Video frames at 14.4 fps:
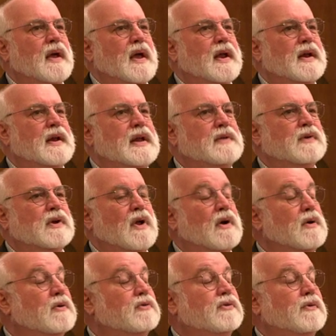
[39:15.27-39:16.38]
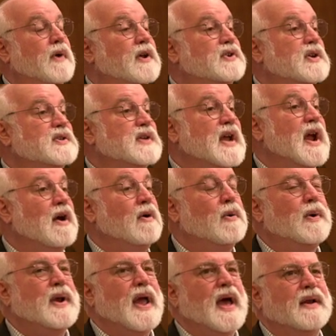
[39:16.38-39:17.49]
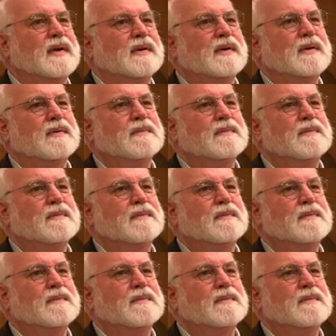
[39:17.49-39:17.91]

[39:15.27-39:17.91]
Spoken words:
and an even longer stretch as a heroin addict.